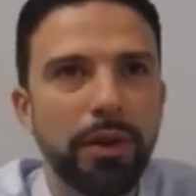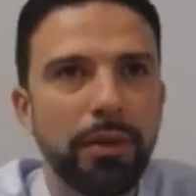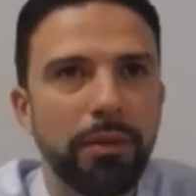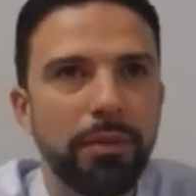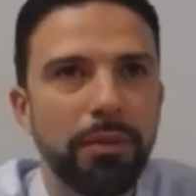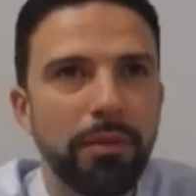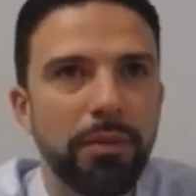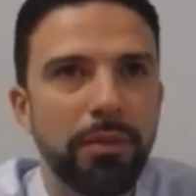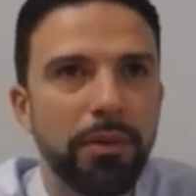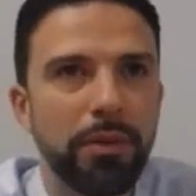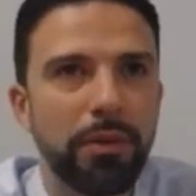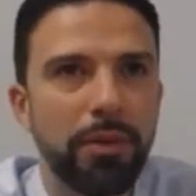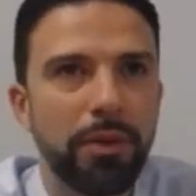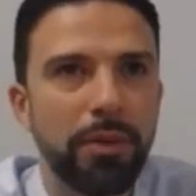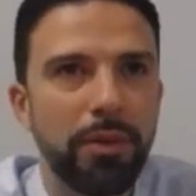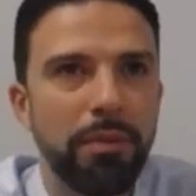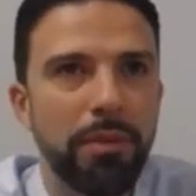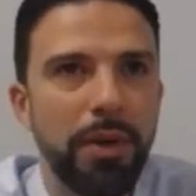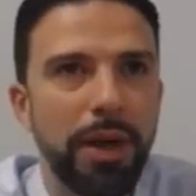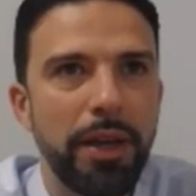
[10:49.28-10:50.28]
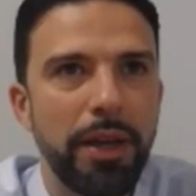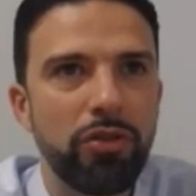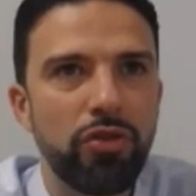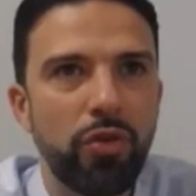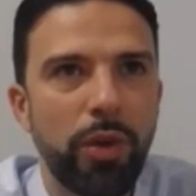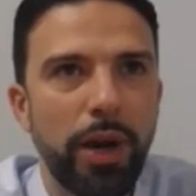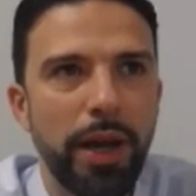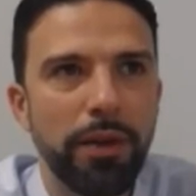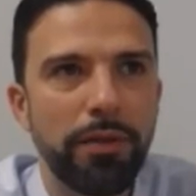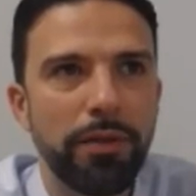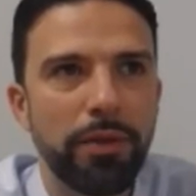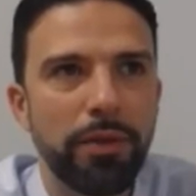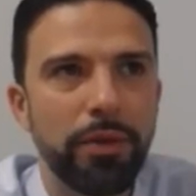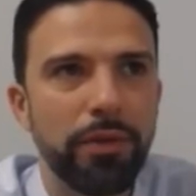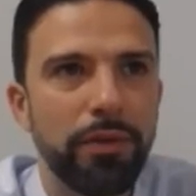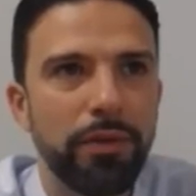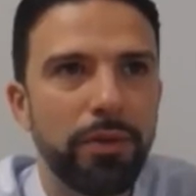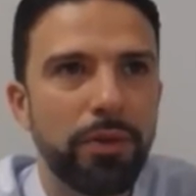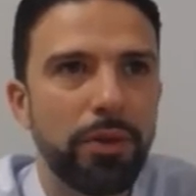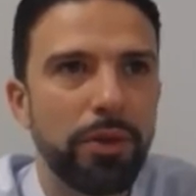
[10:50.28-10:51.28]
the main
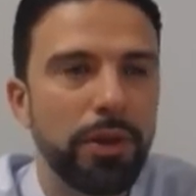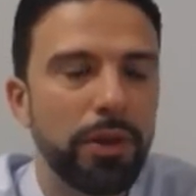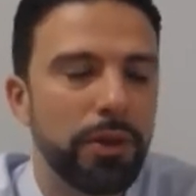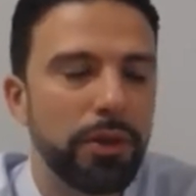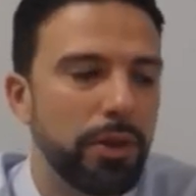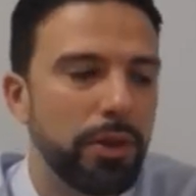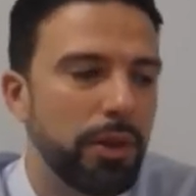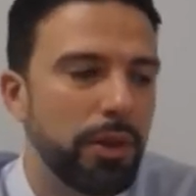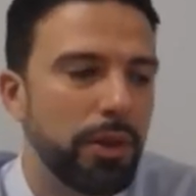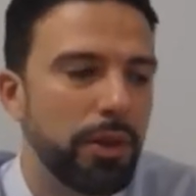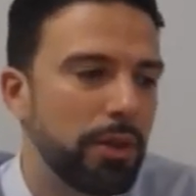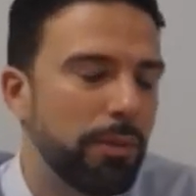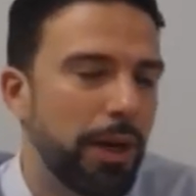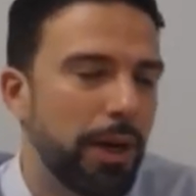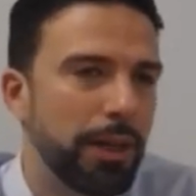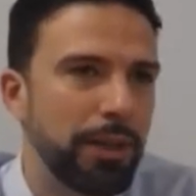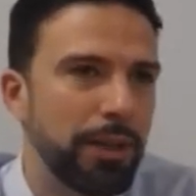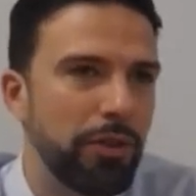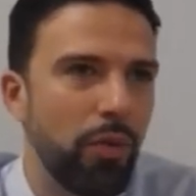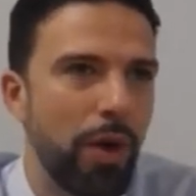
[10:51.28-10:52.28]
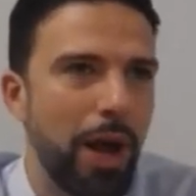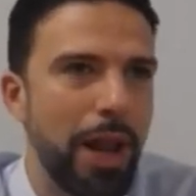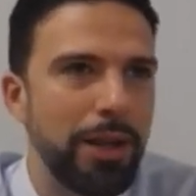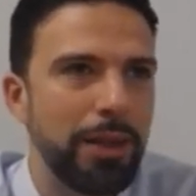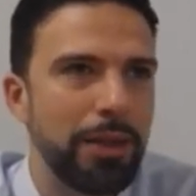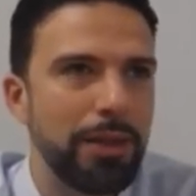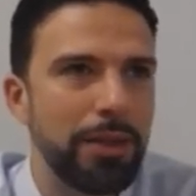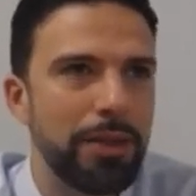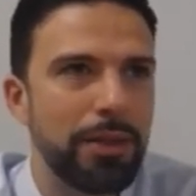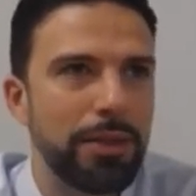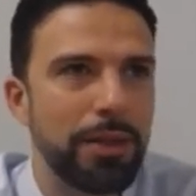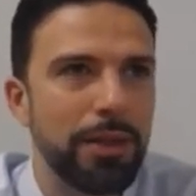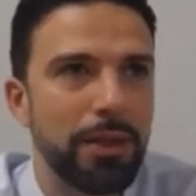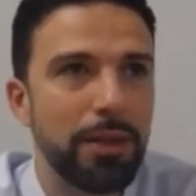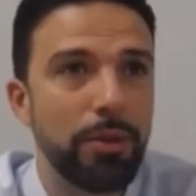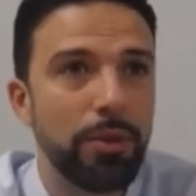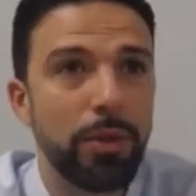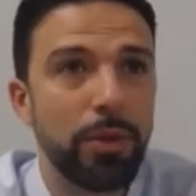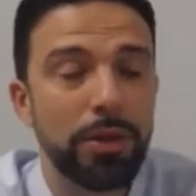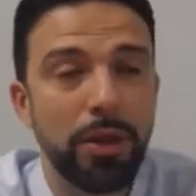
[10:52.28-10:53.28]
driver for the market rally this
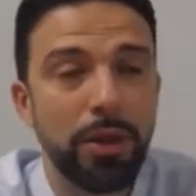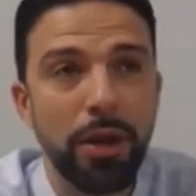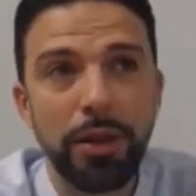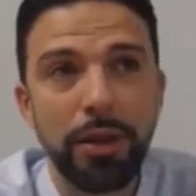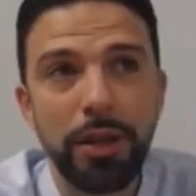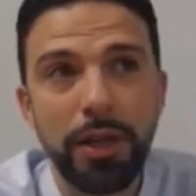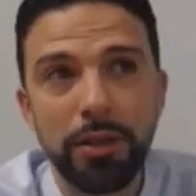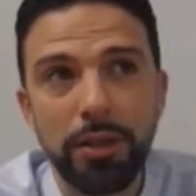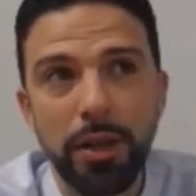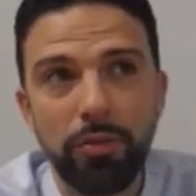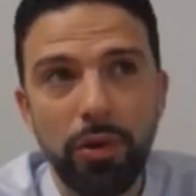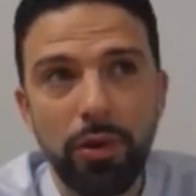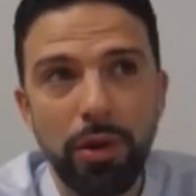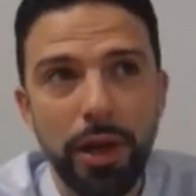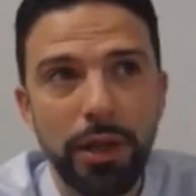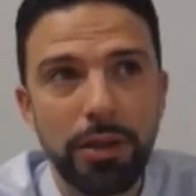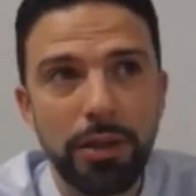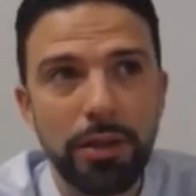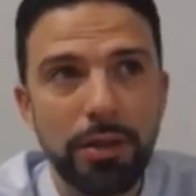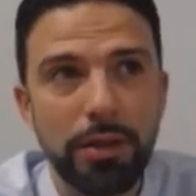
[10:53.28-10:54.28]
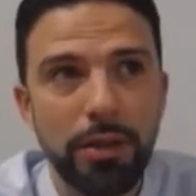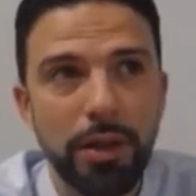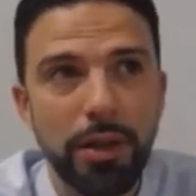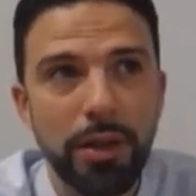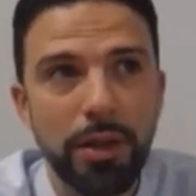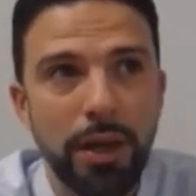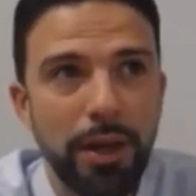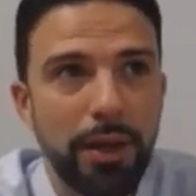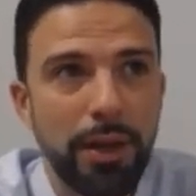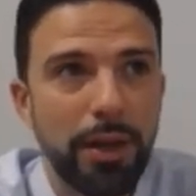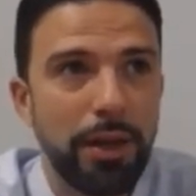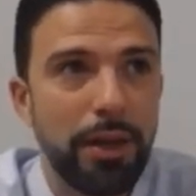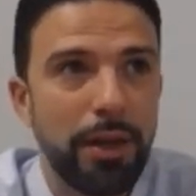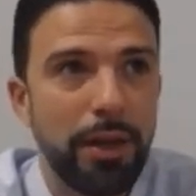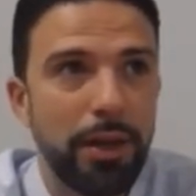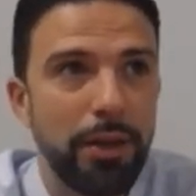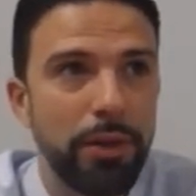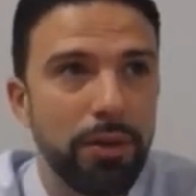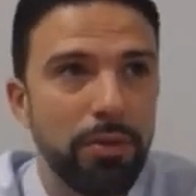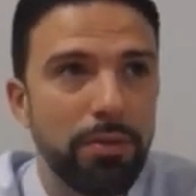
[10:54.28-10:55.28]
year was earnings upgrades.
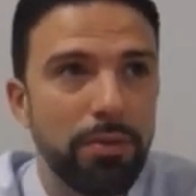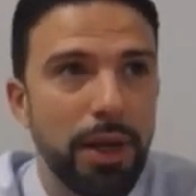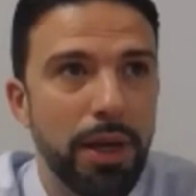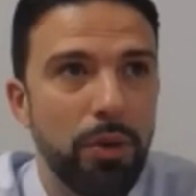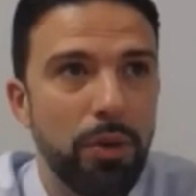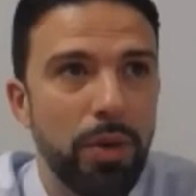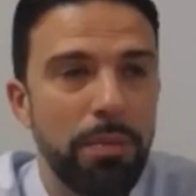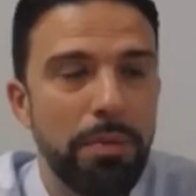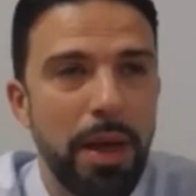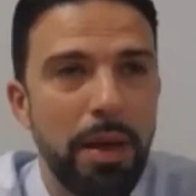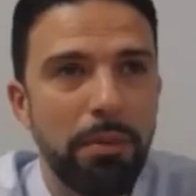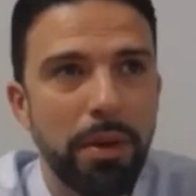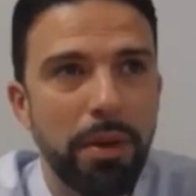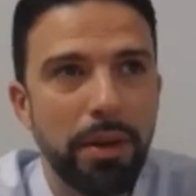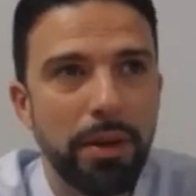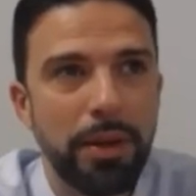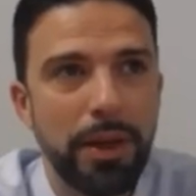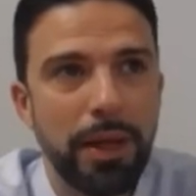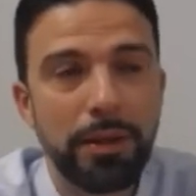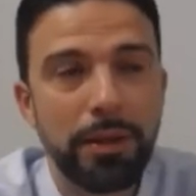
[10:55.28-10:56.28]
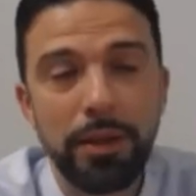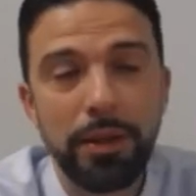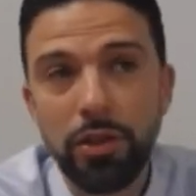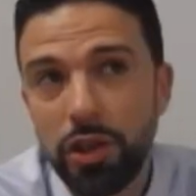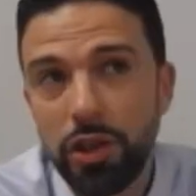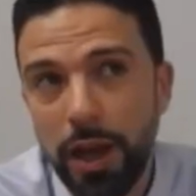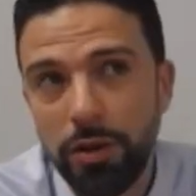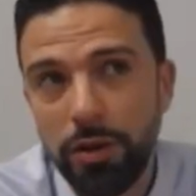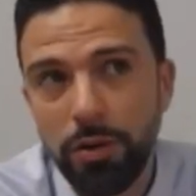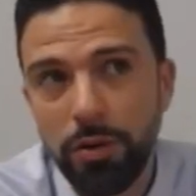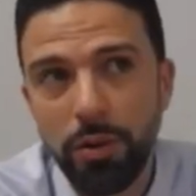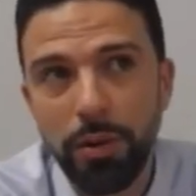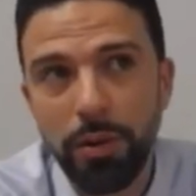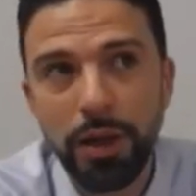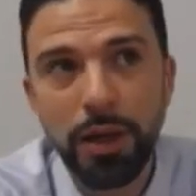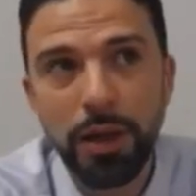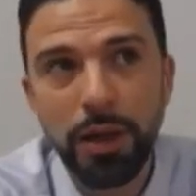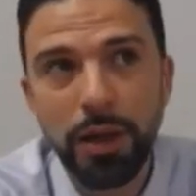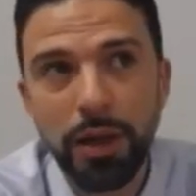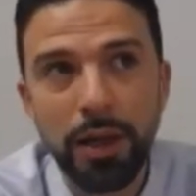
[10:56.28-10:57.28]
You may remember that in
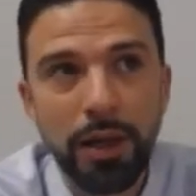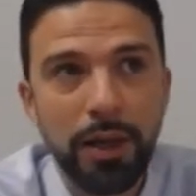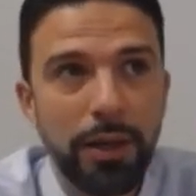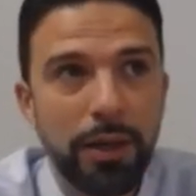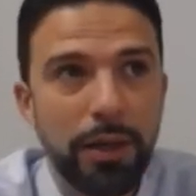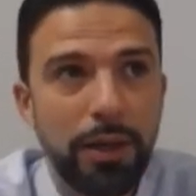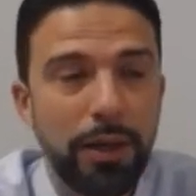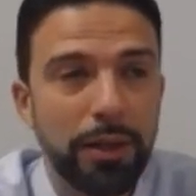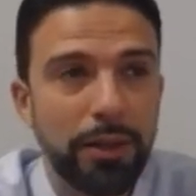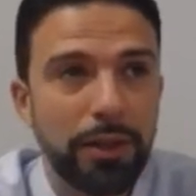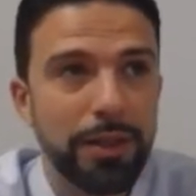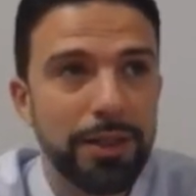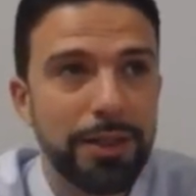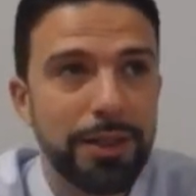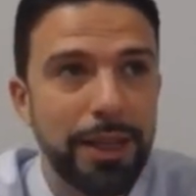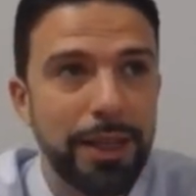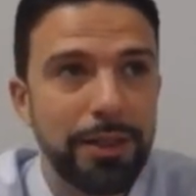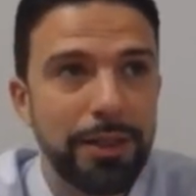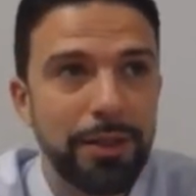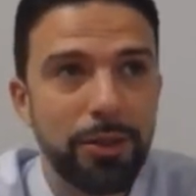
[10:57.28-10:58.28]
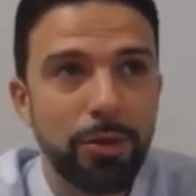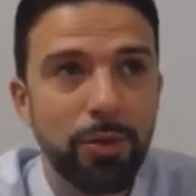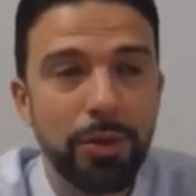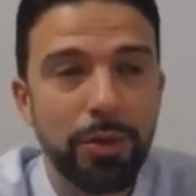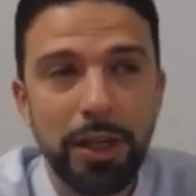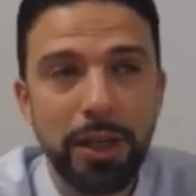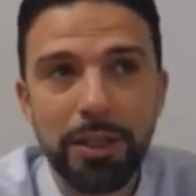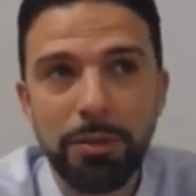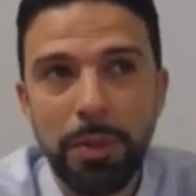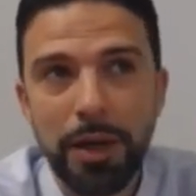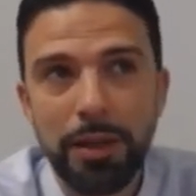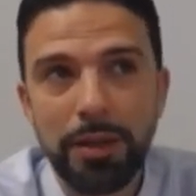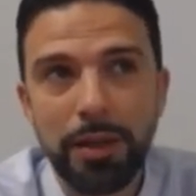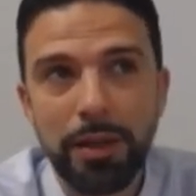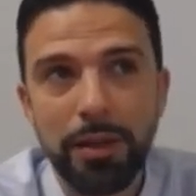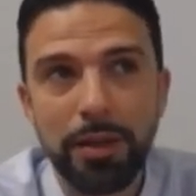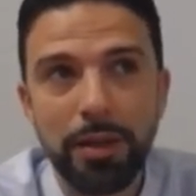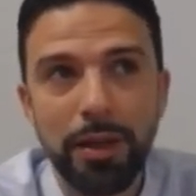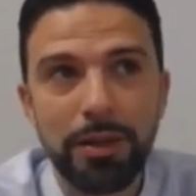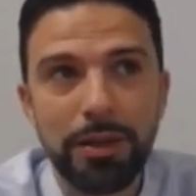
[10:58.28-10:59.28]
January, consensus was
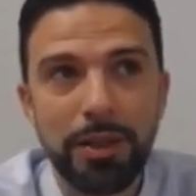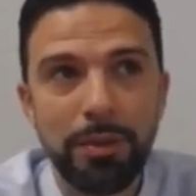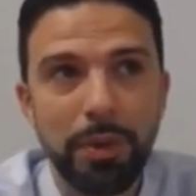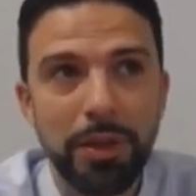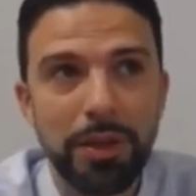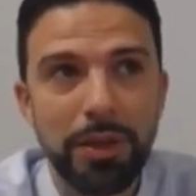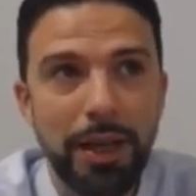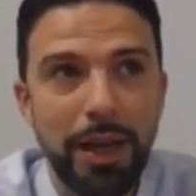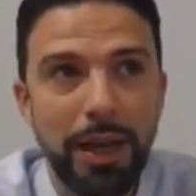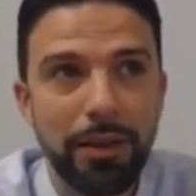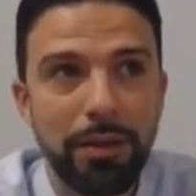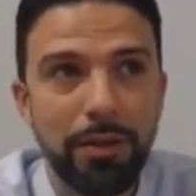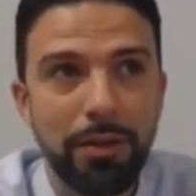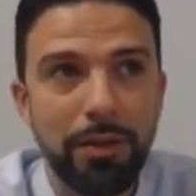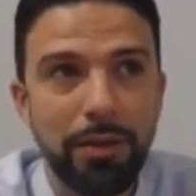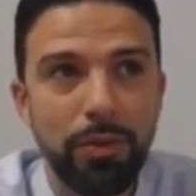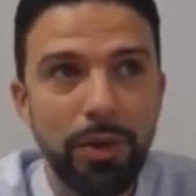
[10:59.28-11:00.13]
expecting 30%,